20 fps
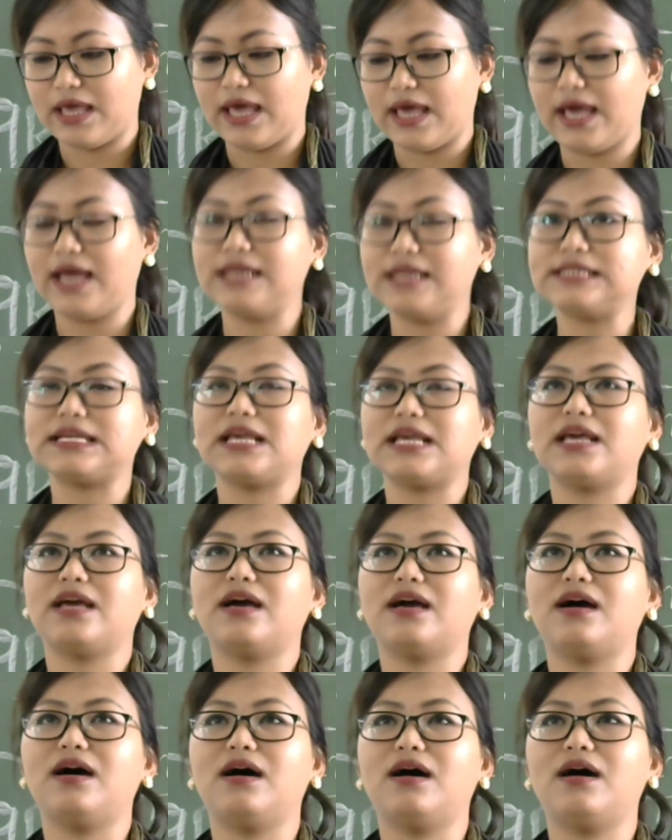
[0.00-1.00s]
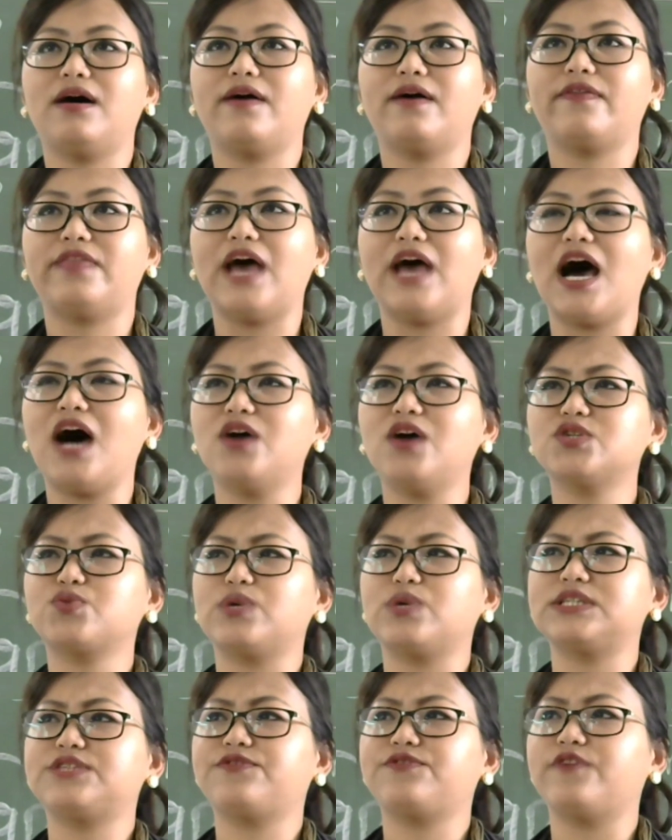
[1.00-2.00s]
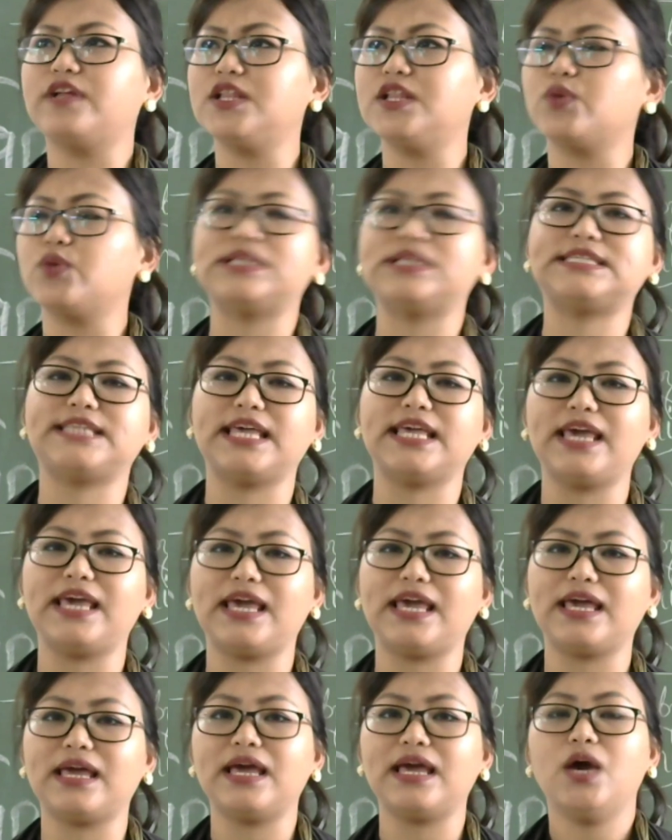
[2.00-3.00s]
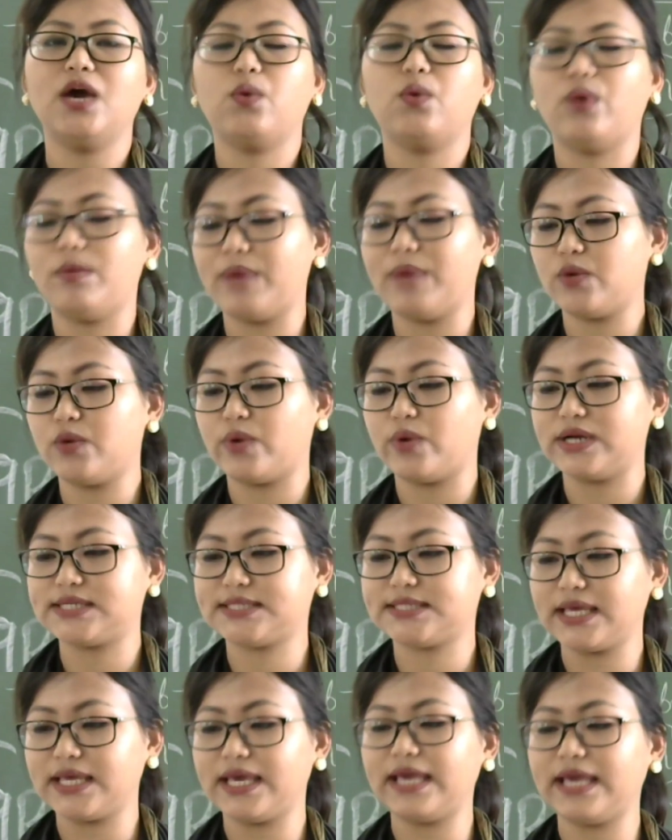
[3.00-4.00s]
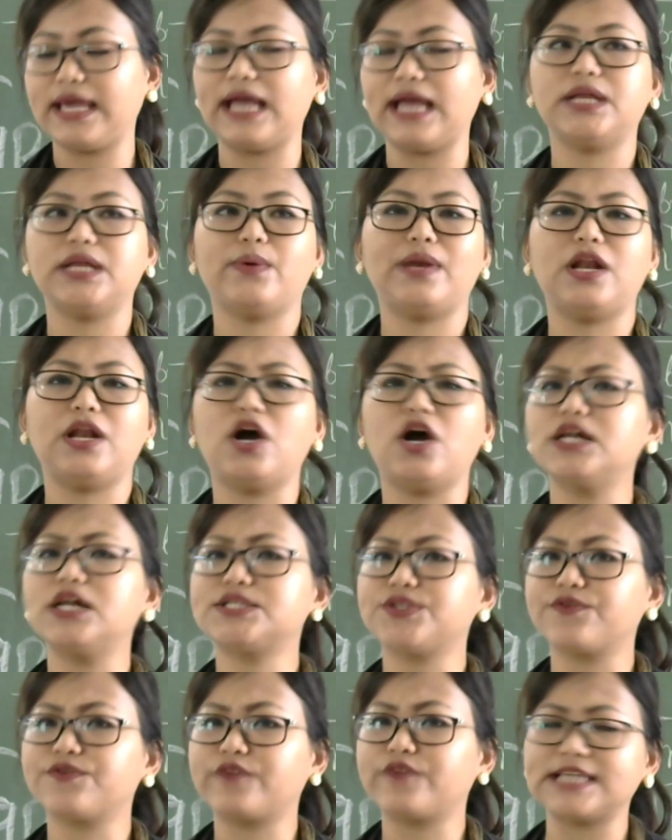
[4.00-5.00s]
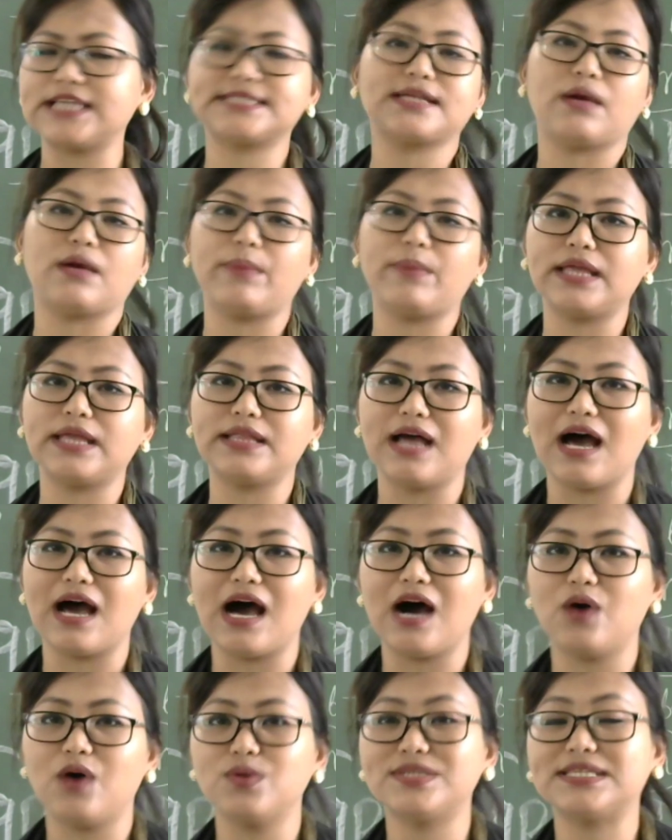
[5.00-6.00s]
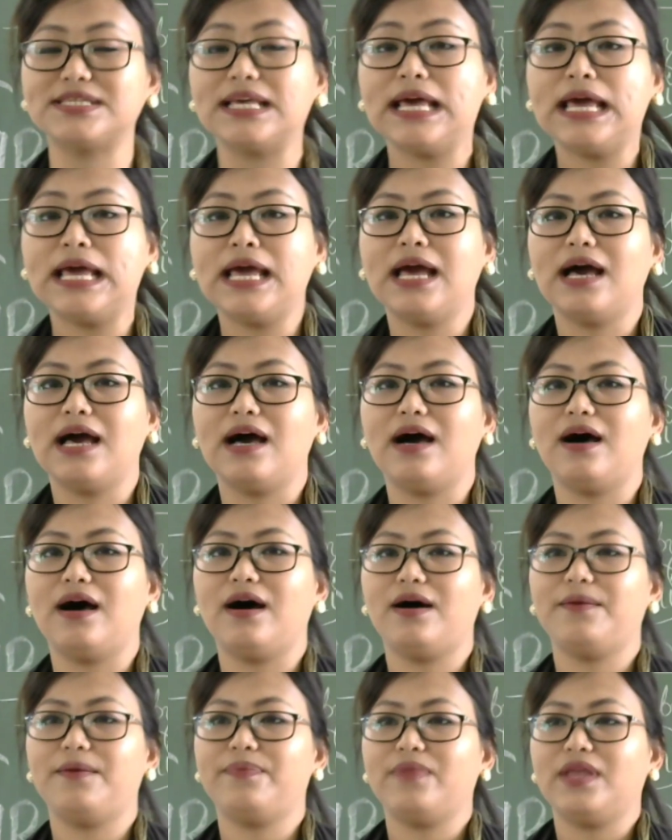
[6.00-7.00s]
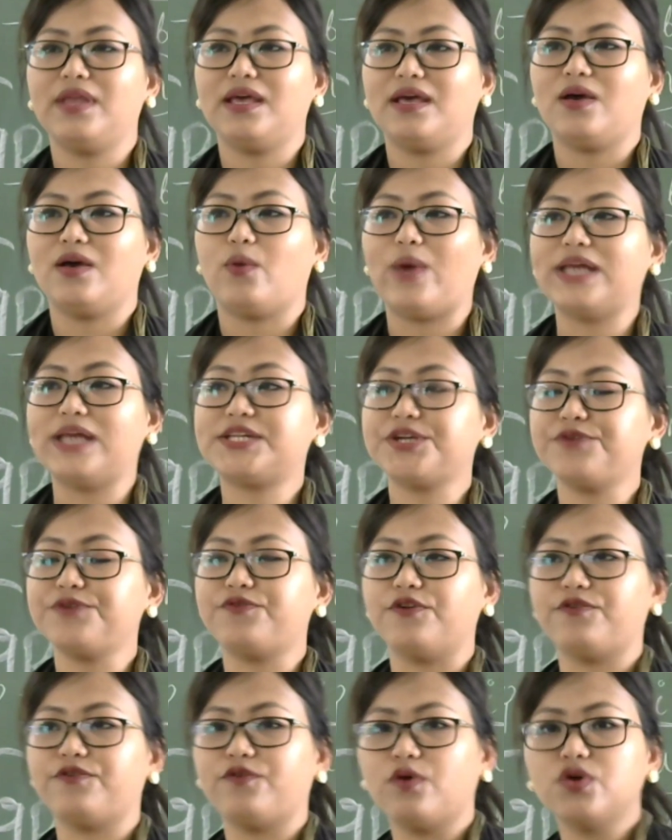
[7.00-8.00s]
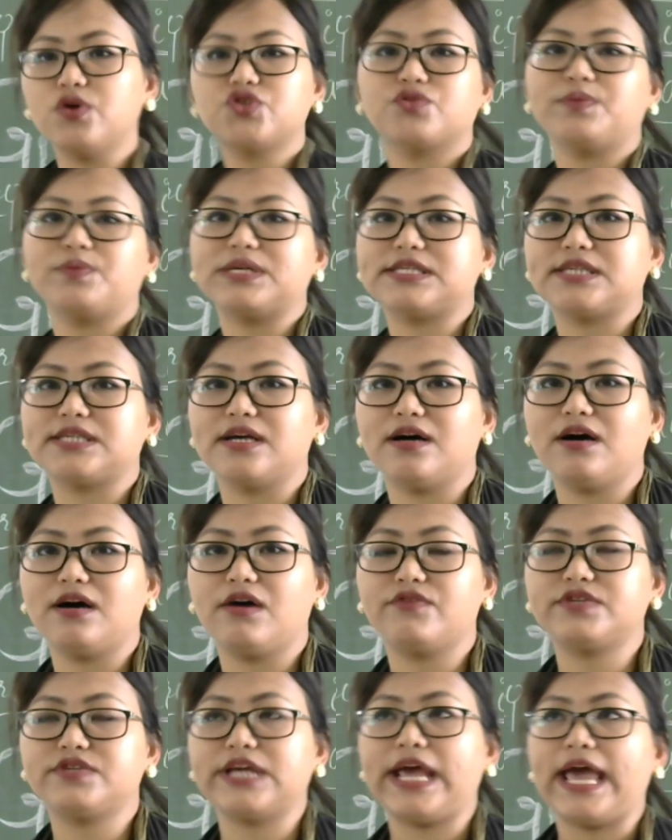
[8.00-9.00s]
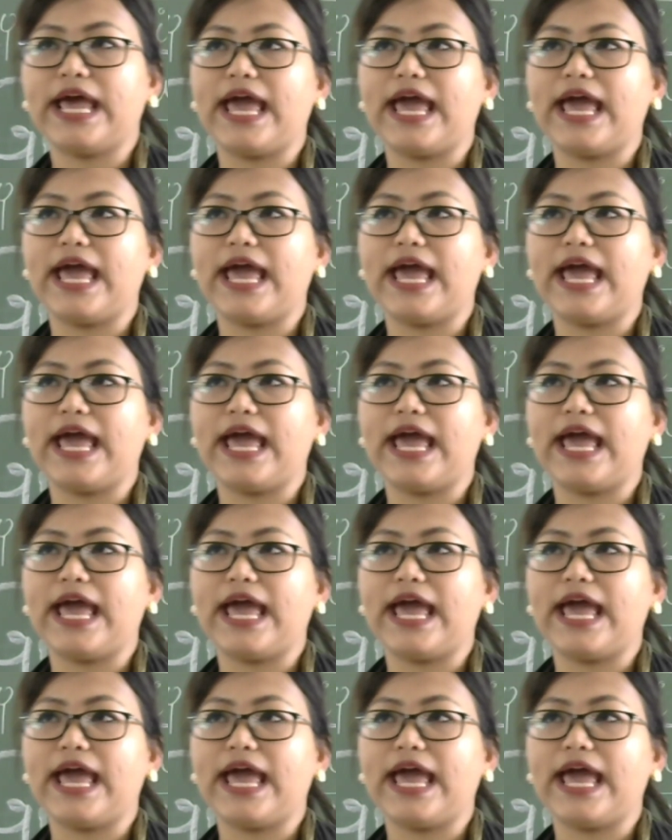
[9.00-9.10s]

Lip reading: And the house was filled with singing, women were singing, and there were lots of guests coming in the house, waiting for food to be served.